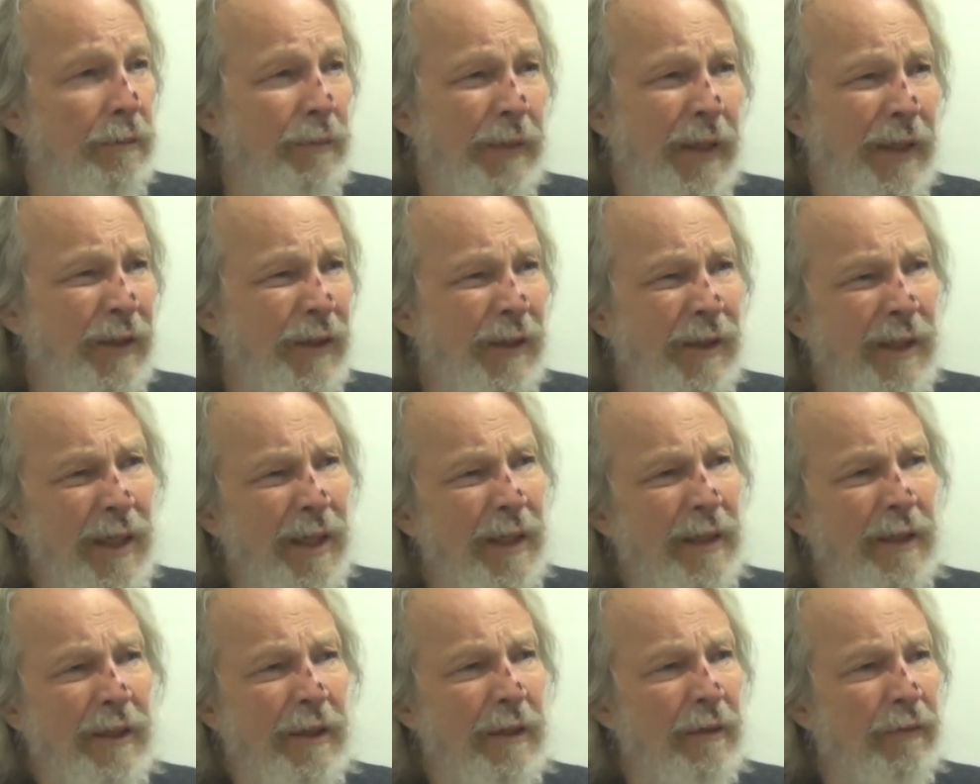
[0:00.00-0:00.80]
That's
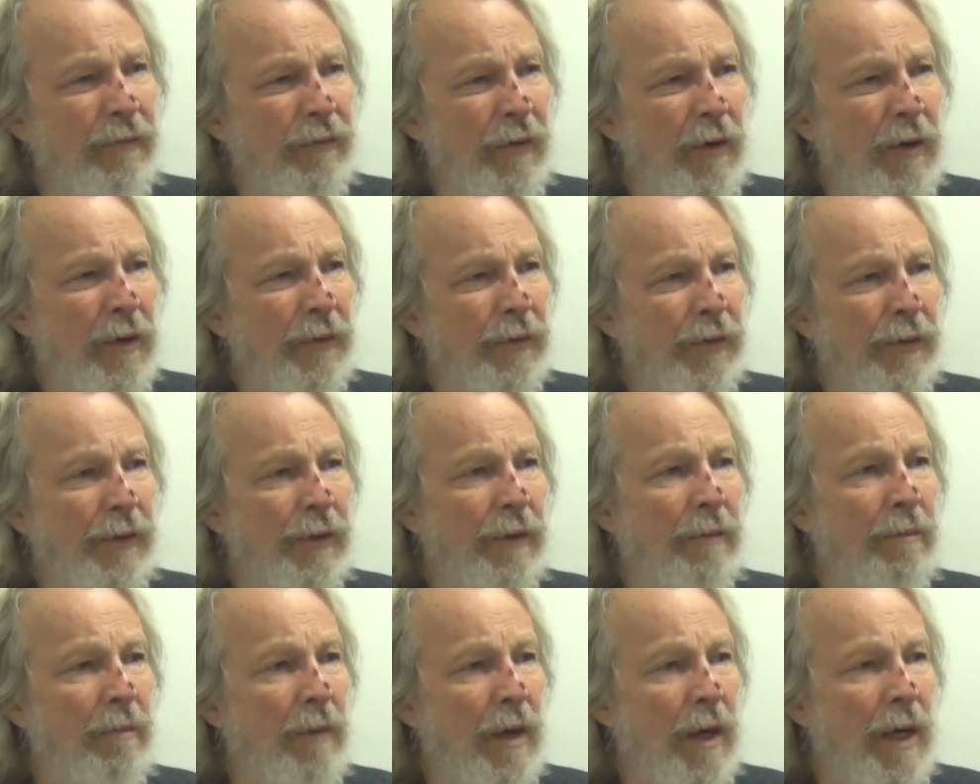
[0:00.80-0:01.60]
not their fault that
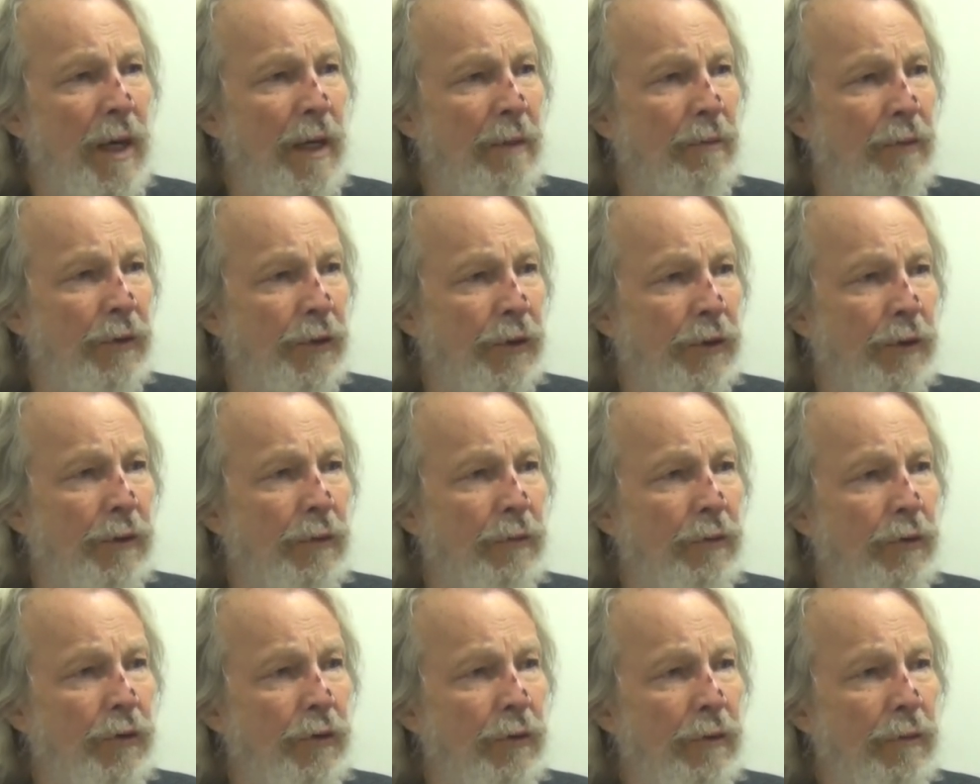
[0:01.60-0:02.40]
their mom was
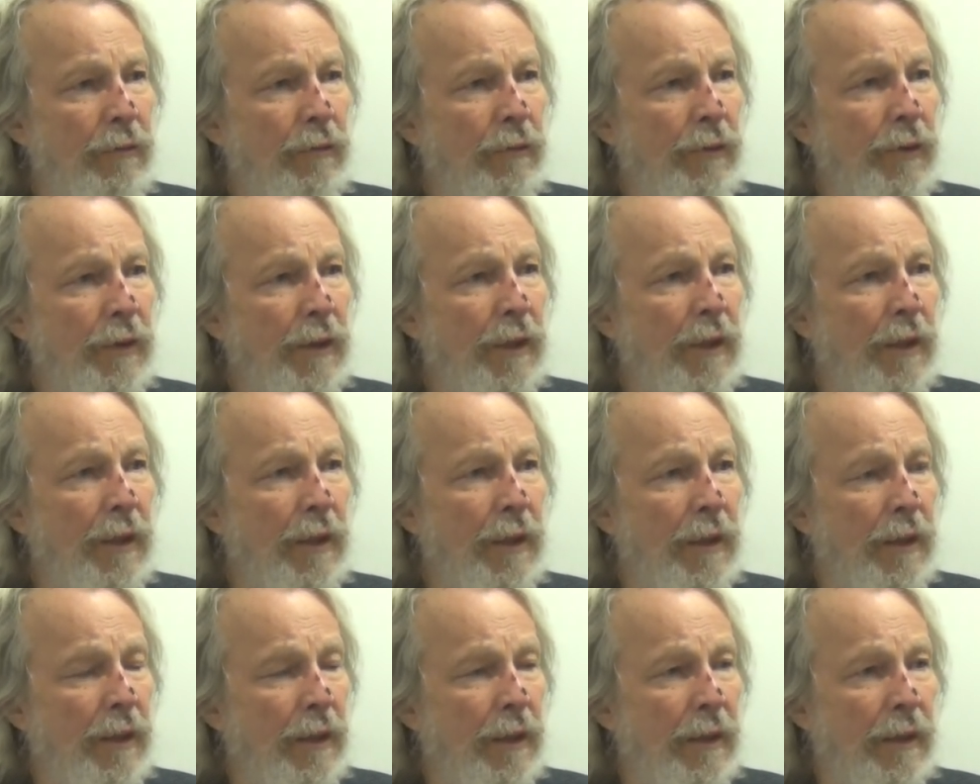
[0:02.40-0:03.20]
was a
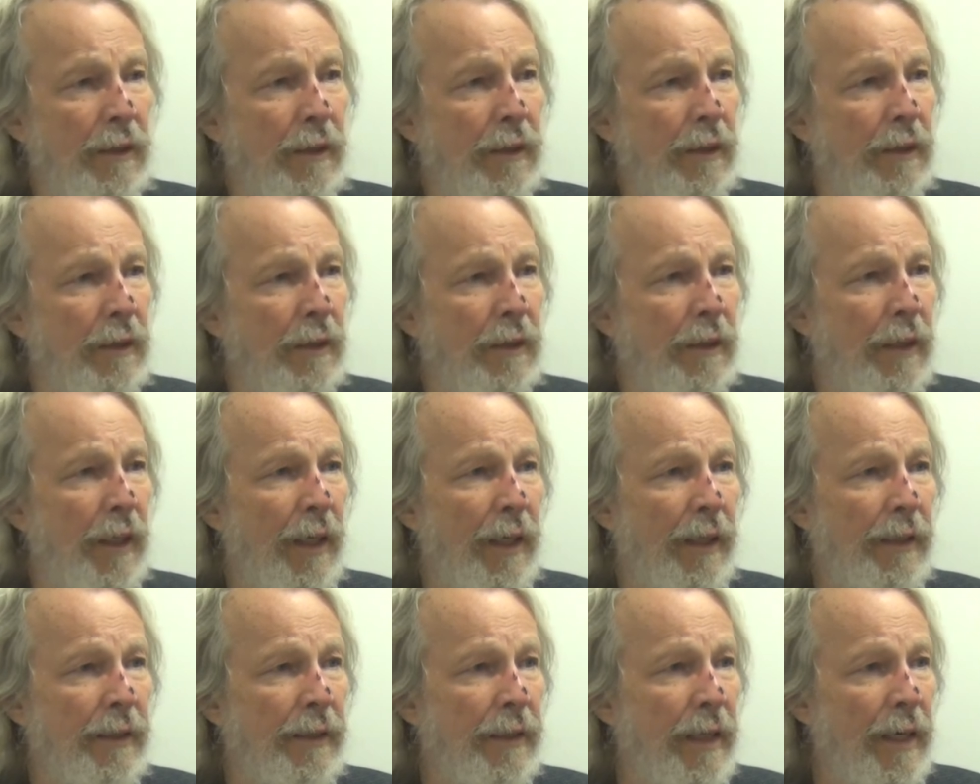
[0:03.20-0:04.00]

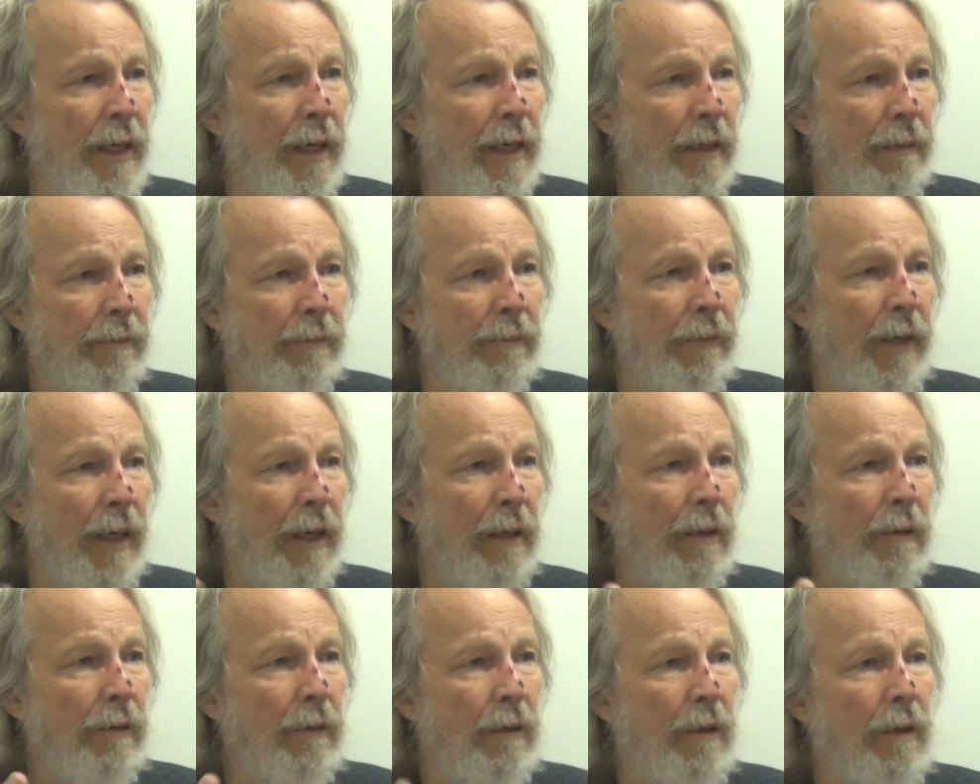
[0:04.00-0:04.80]
goddamn
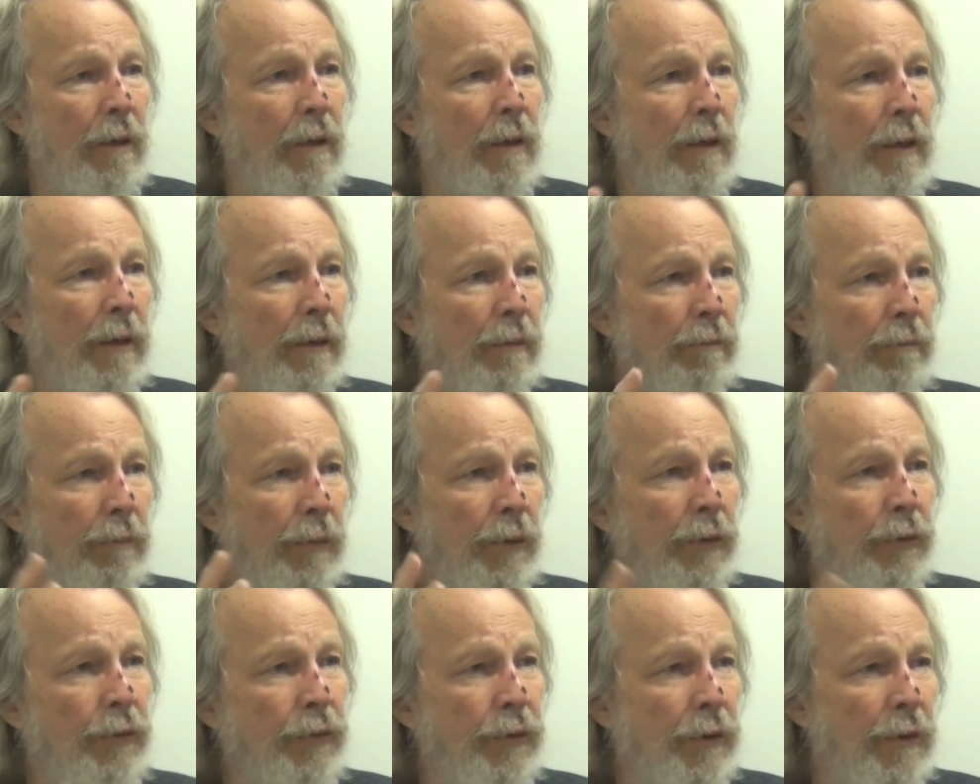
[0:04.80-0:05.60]
alcoholic
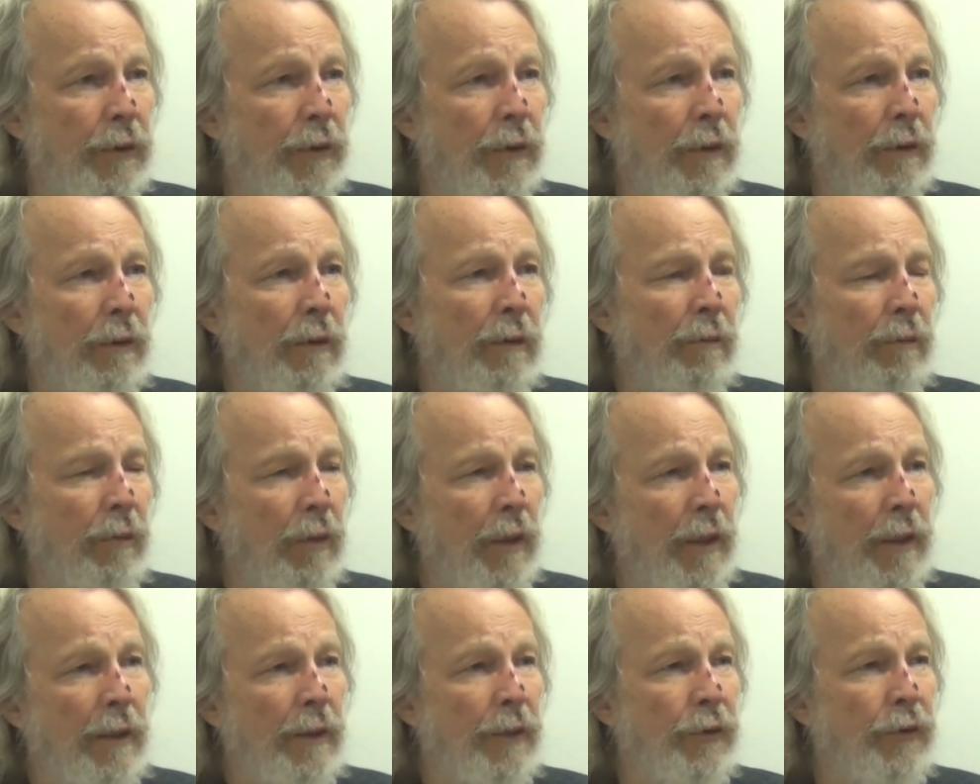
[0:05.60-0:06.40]
boozing during
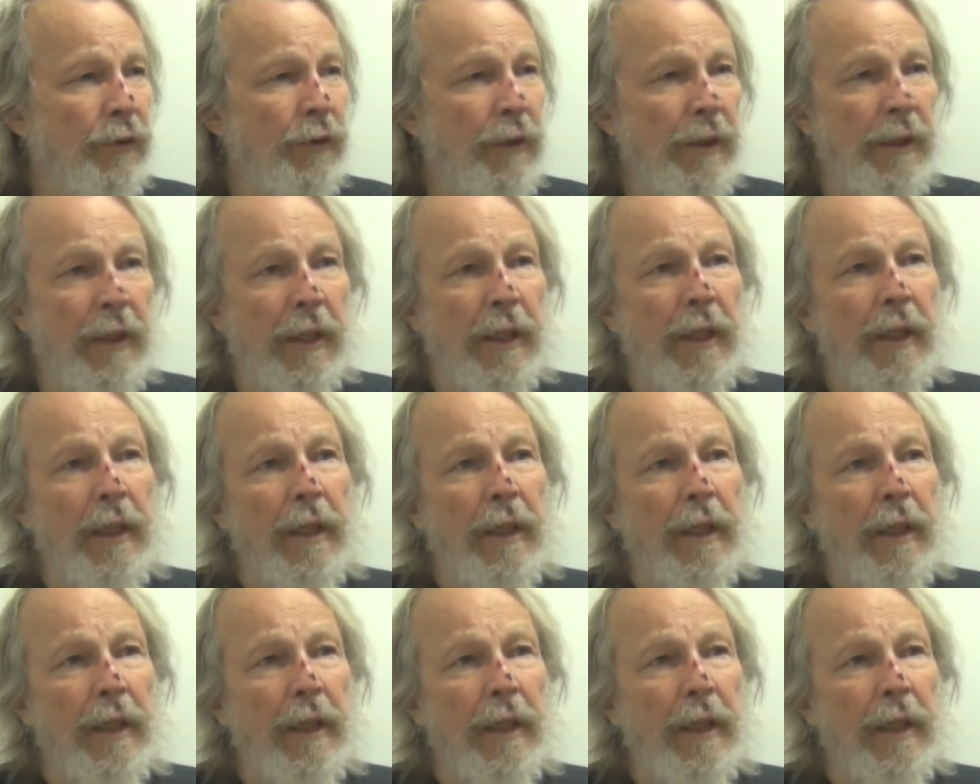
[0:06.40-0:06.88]
pregnancy.